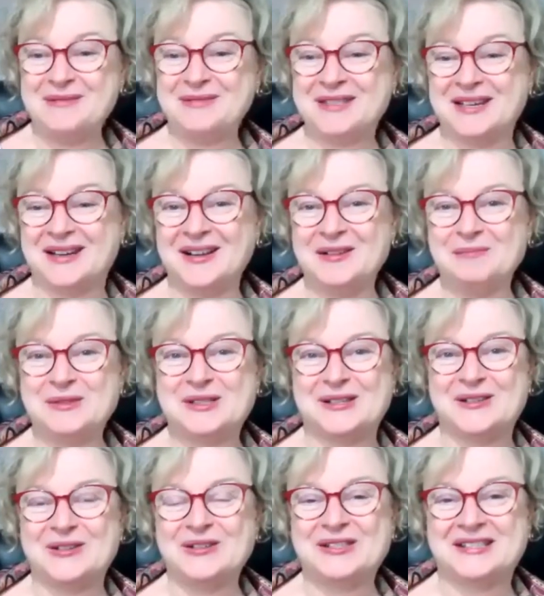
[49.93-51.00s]
time
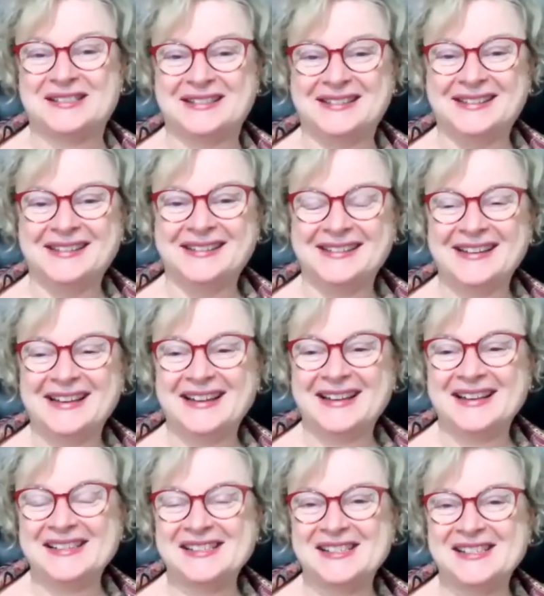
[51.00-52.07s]

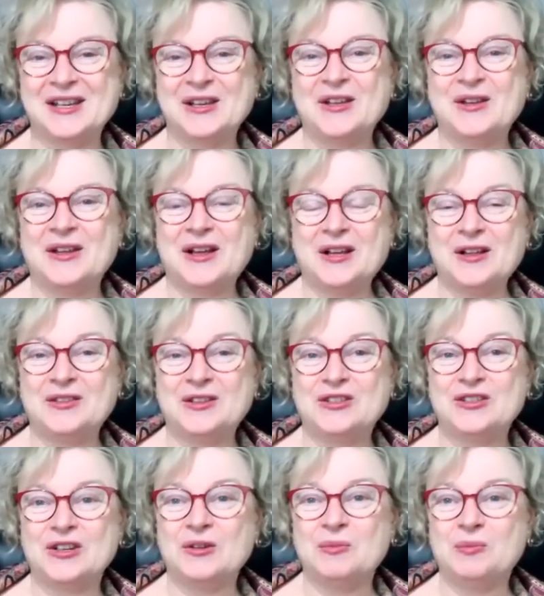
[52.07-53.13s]
as the
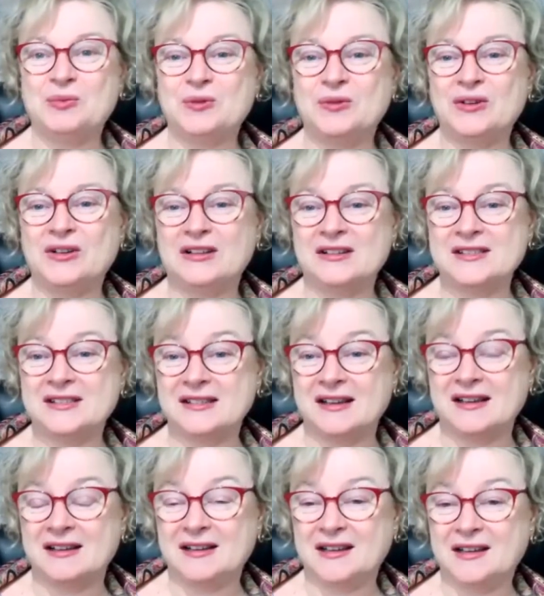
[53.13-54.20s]
show broadcasts
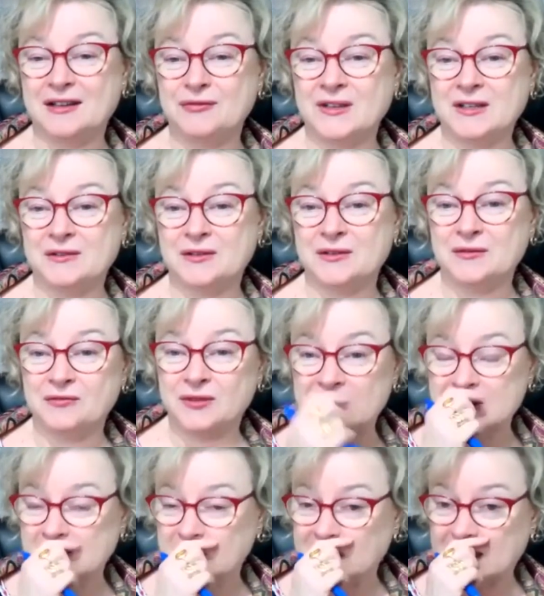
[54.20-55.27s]
live here in the
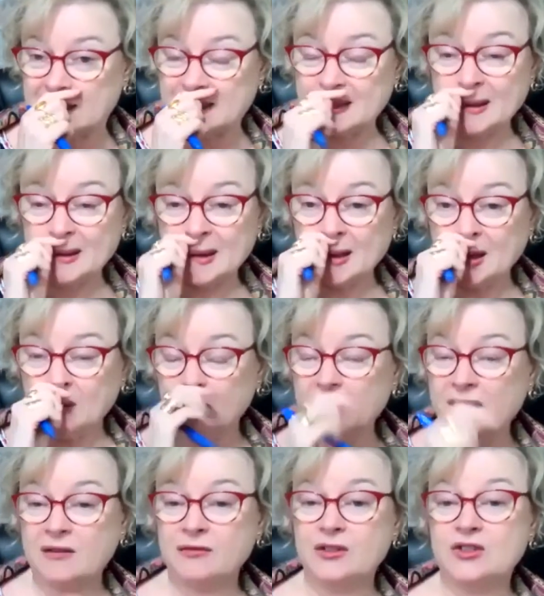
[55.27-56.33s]
Fraser Valley. But
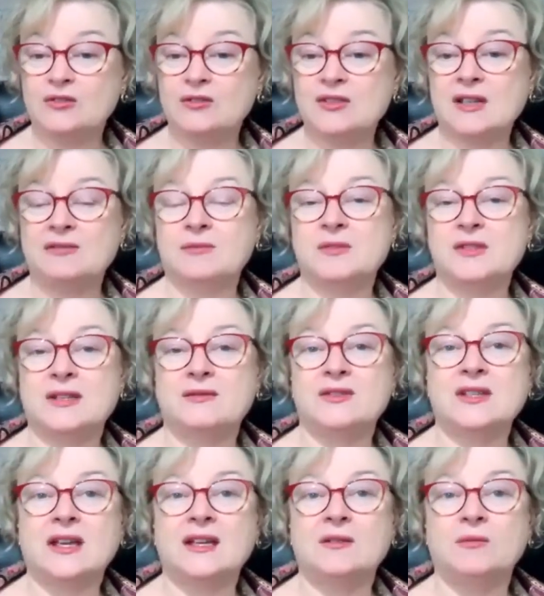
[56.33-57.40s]
every Tuesday from 7
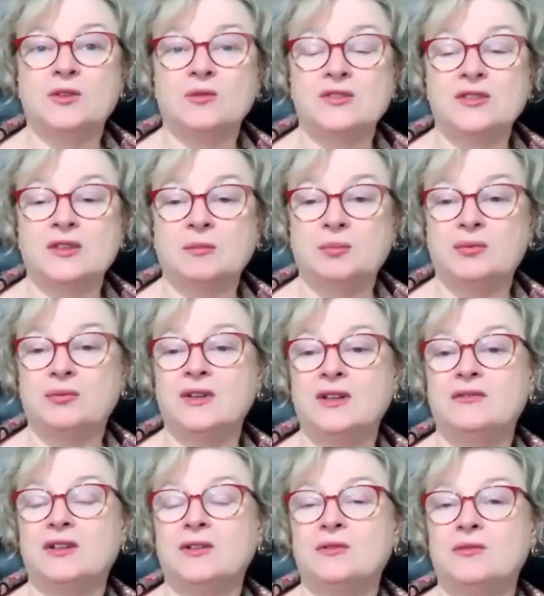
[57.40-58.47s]
to 8, we also
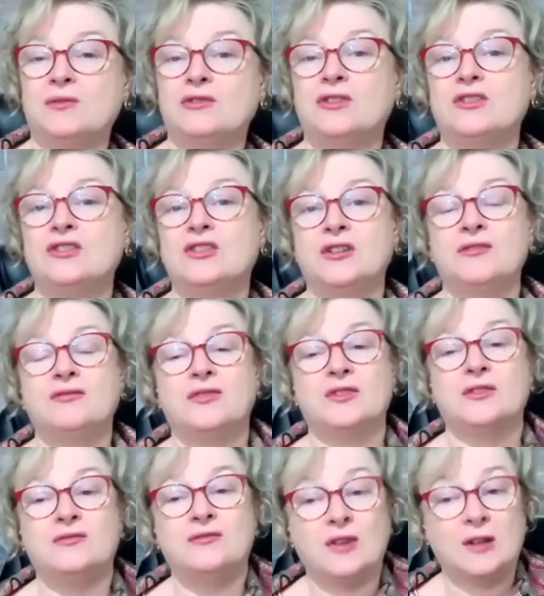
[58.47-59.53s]
pre-record the show for
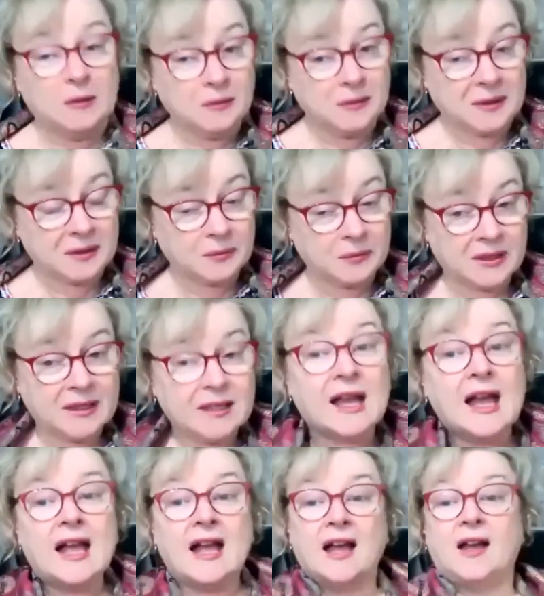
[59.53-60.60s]
the following week,
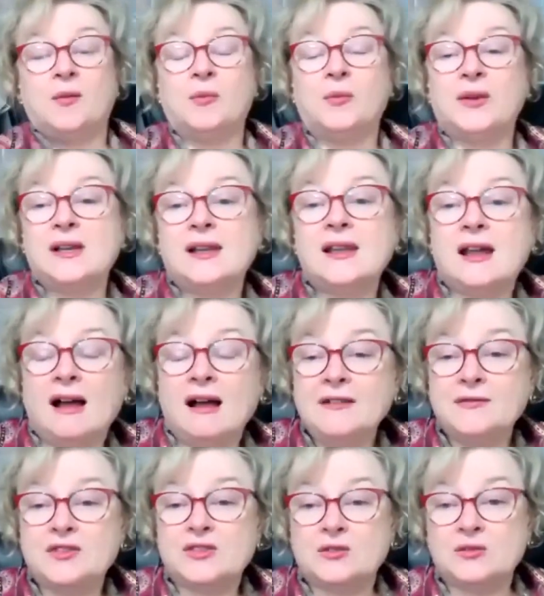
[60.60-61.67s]
and we
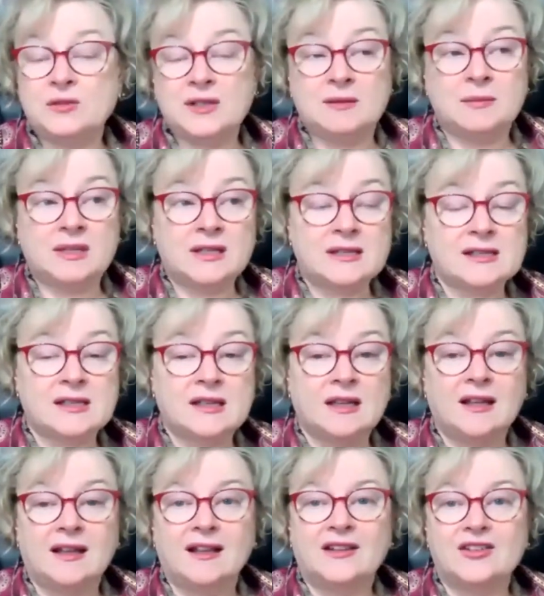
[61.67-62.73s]
live stream it
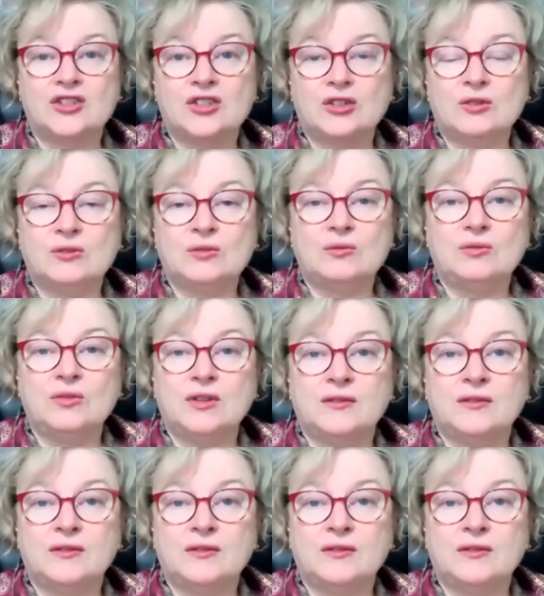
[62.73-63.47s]
to